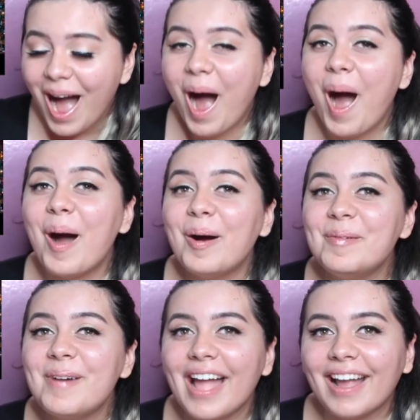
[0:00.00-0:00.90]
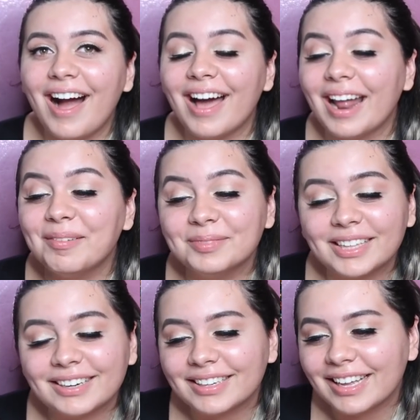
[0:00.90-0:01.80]
Oh my God, I'm
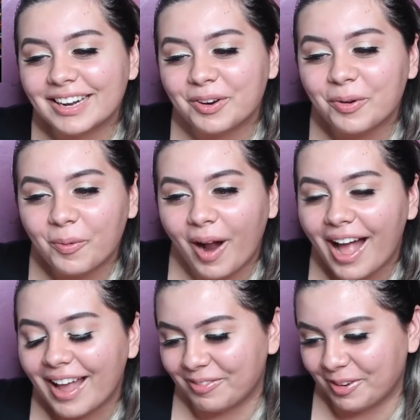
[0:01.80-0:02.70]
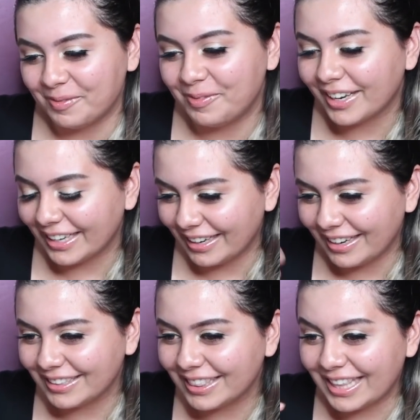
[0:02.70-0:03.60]
literally gonna cry from
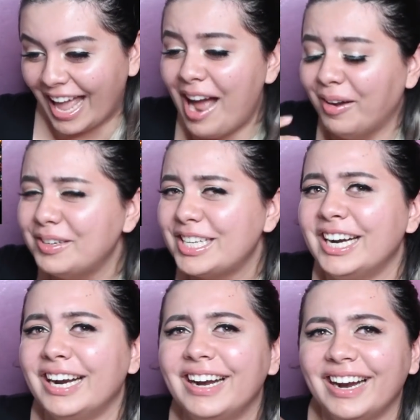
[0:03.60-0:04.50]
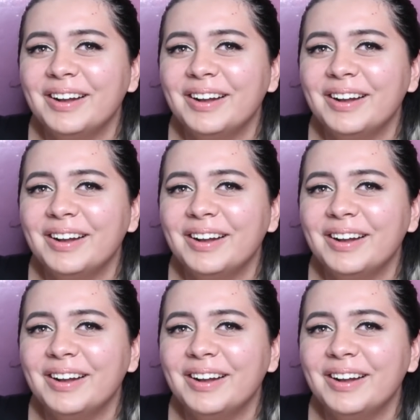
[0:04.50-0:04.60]
laughter.